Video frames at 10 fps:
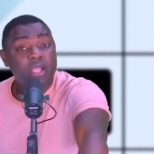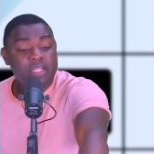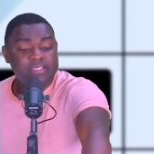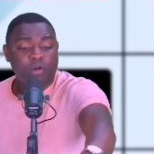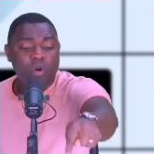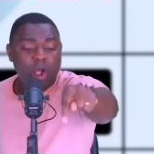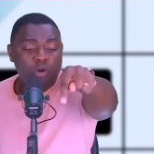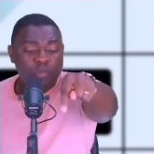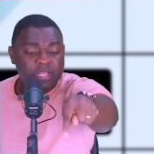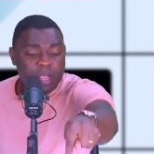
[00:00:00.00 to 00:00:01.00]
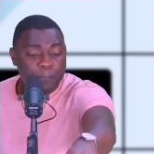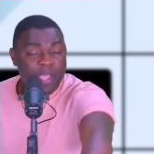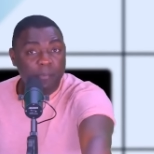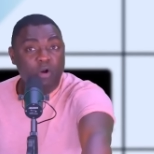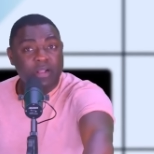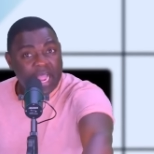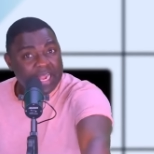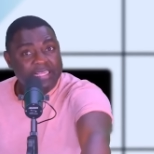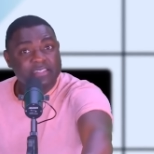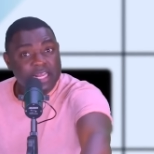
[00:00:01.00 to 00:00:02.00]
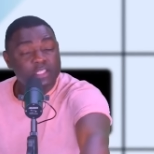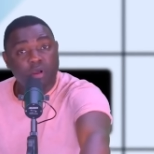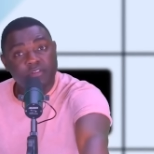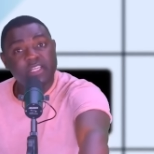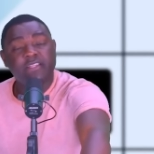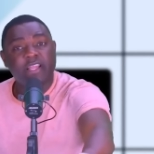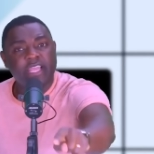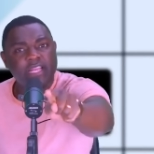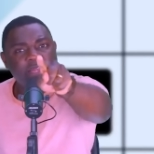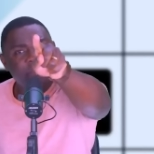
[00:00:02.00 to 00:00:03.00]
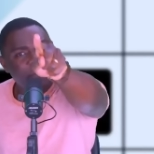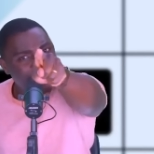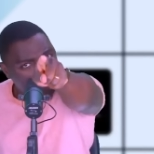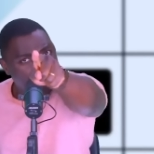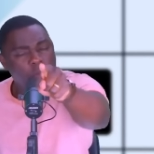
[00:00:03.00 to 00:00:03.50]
So why would you be more Ghana start this conversation again? Meneo.